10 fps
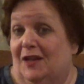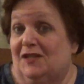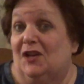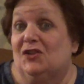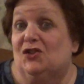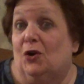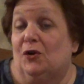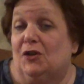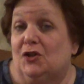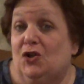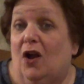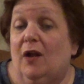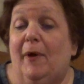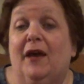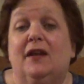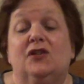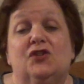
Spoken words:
Let's get started and talk about it.